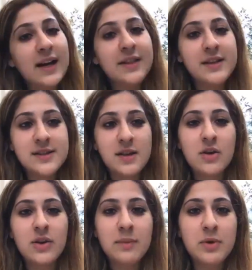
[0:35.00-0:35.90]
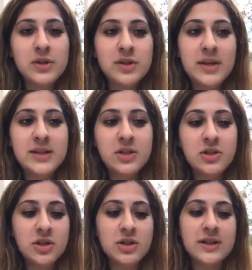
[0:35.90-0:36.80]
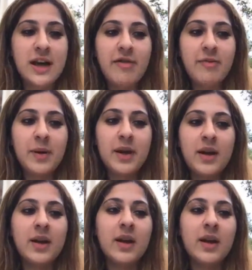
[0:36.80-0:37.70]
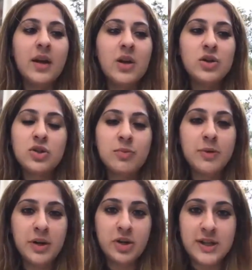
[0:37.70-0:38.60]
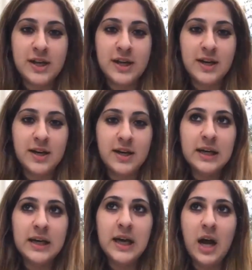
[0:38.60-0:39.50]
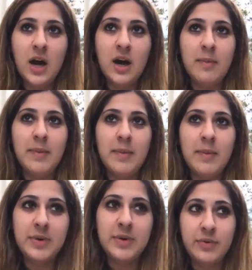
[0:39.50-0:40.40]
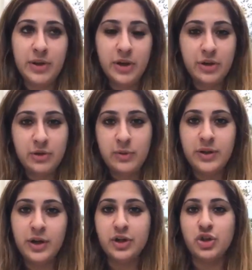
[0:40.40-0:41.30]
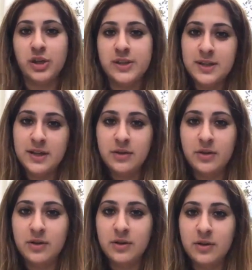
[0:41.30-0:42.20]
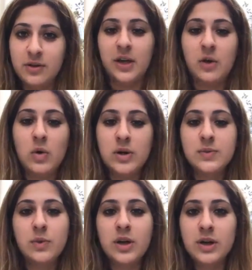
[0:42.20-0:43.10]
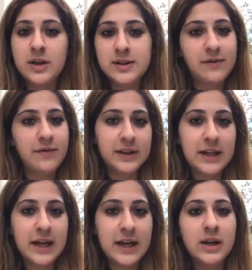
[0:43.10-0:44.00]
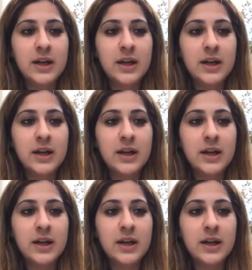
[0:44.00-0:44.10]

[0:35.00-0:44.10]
I think so. Like, most of my teachers have been super understanding and have been really good with adjusting the coursework and stuff like that